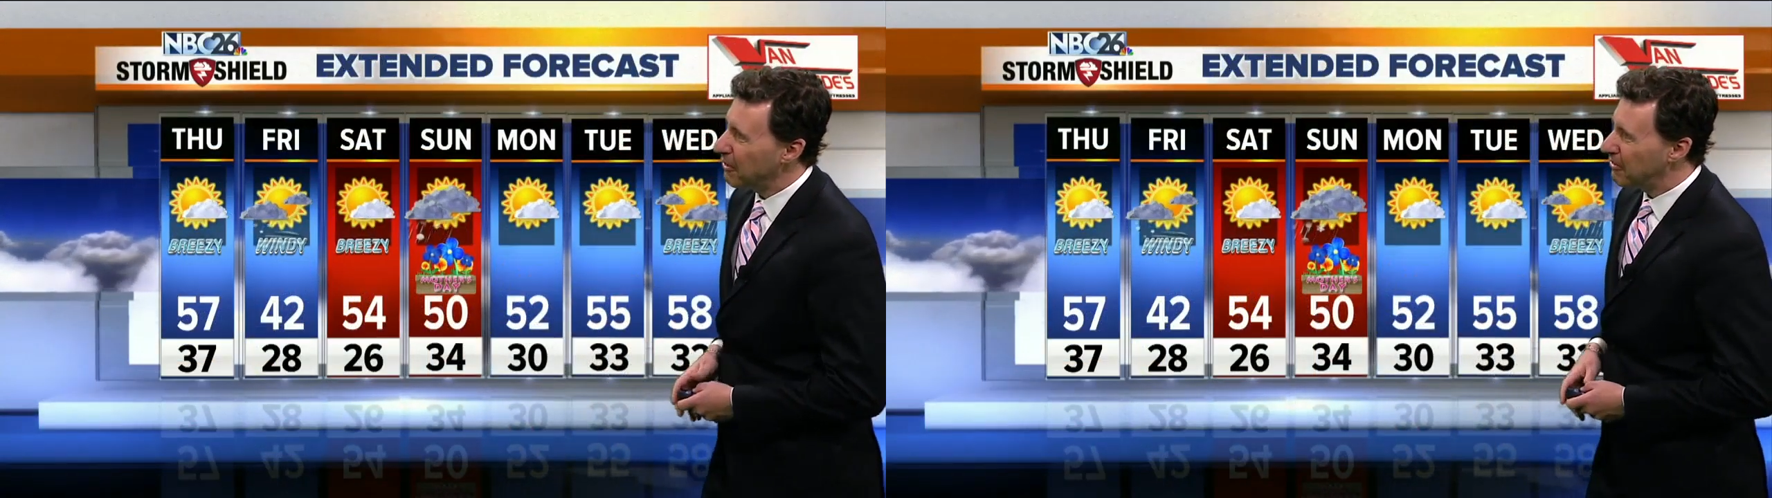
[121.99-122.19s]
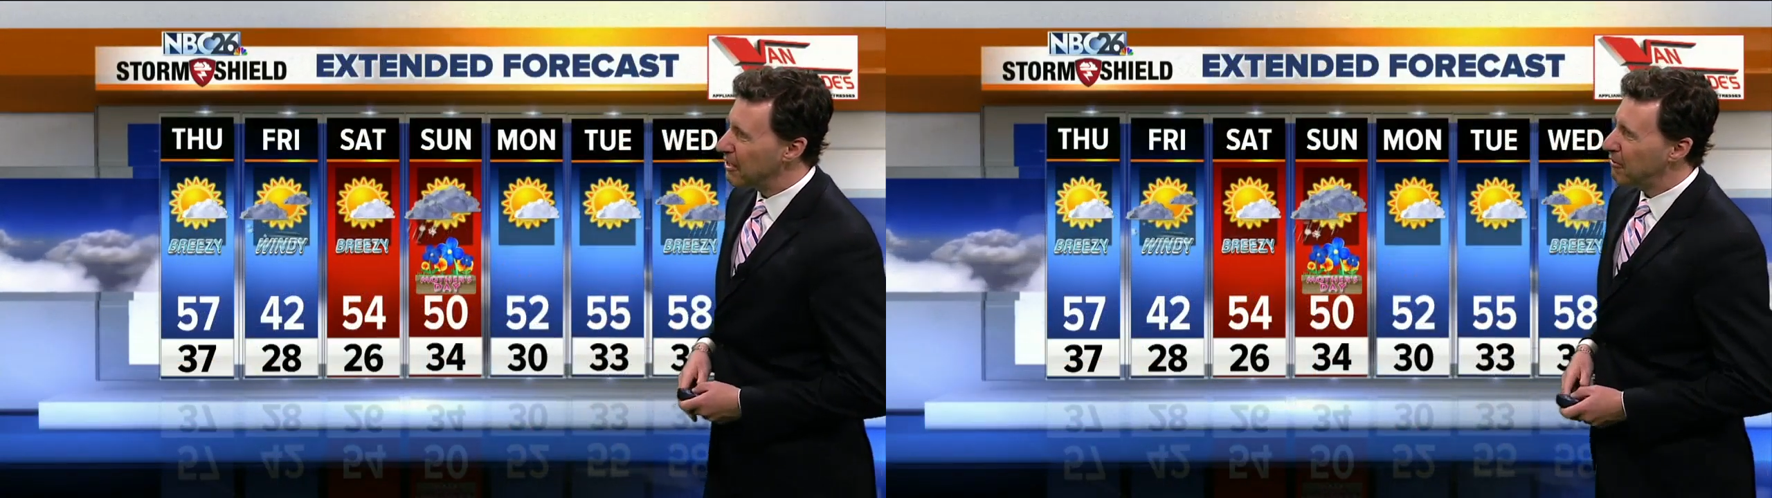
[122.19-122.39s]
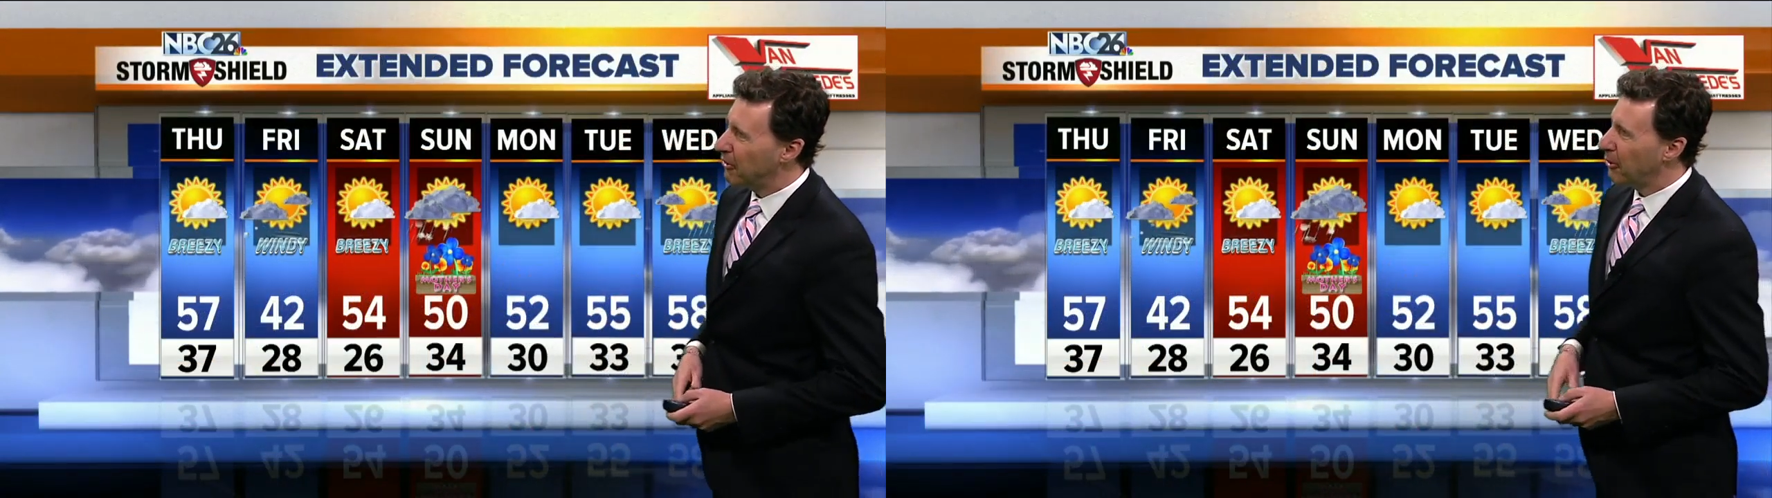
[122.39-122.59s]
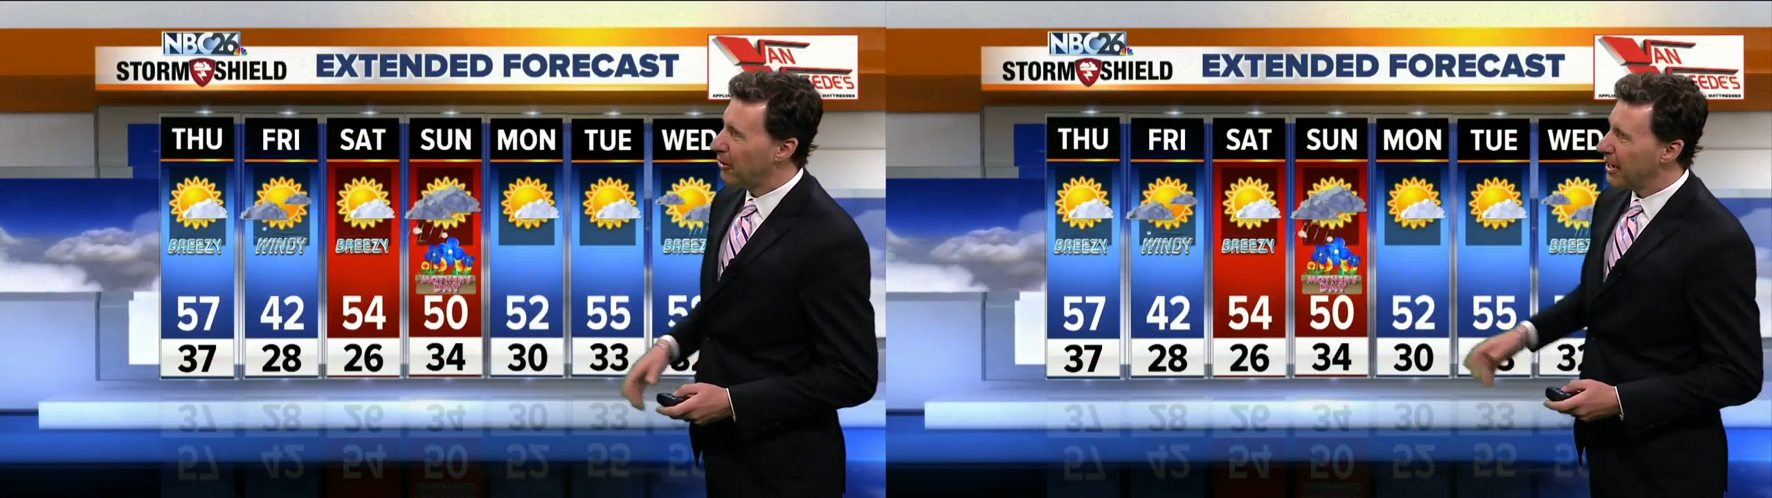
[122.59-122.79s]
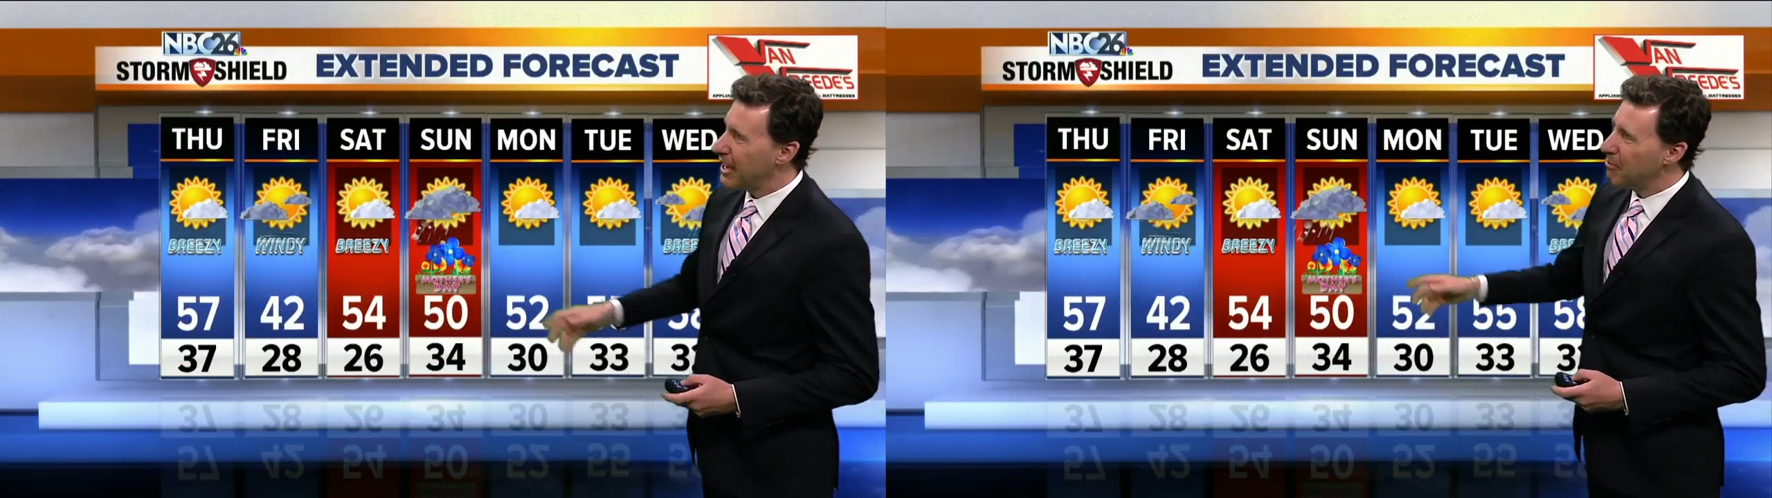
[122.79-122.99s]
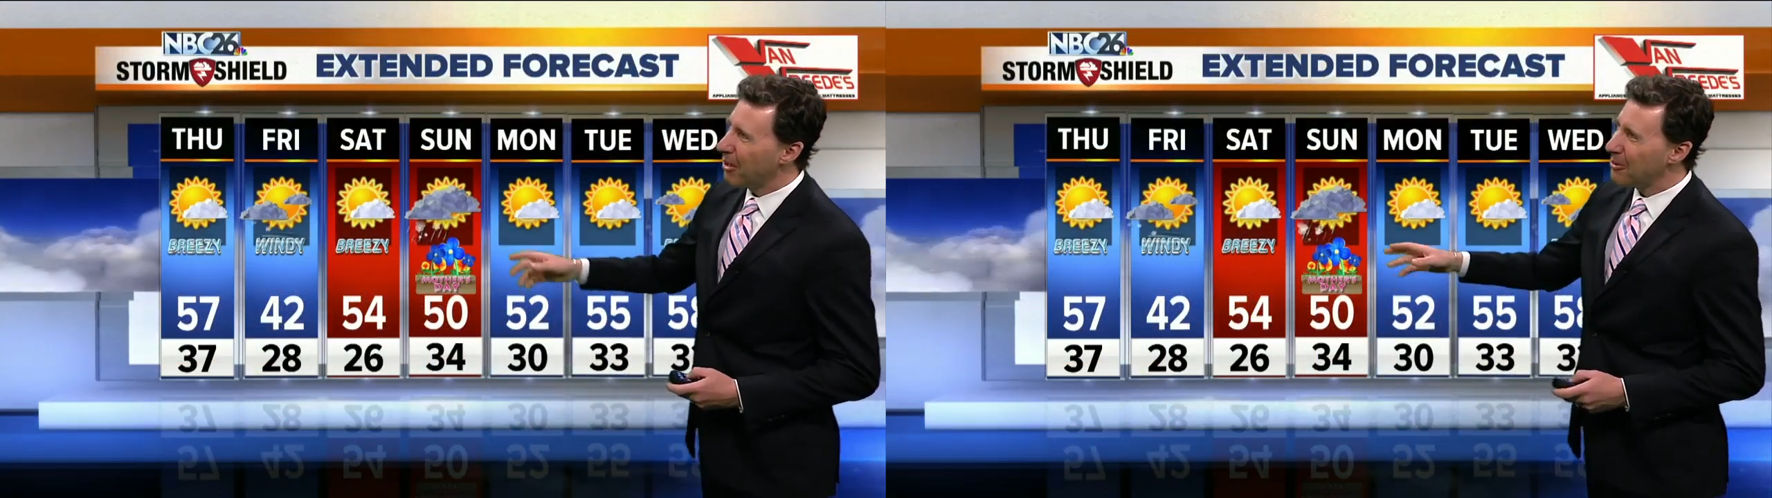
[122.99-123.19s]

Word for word: fifty-four, and